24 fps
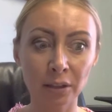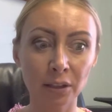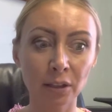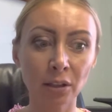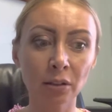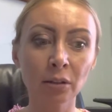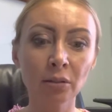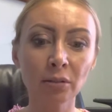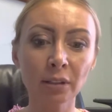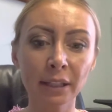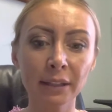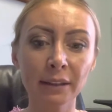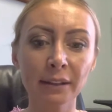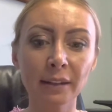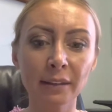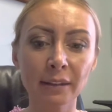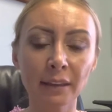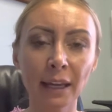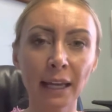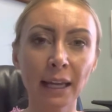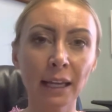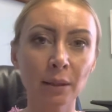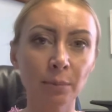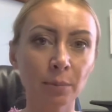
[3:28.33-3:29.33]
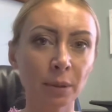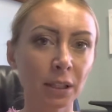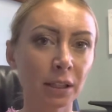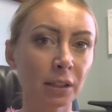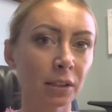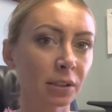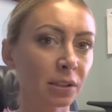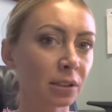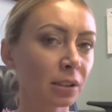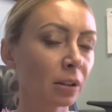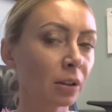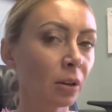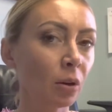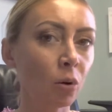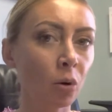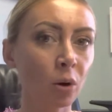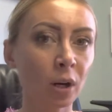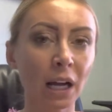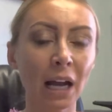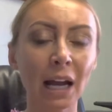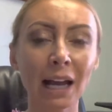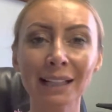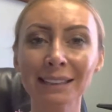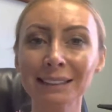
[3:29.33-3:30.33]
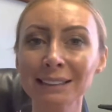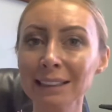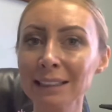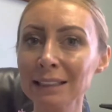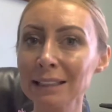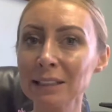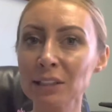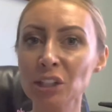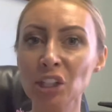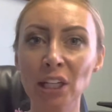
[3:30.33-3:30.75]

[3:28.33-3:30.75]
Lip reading: So look at the date, because the law constantly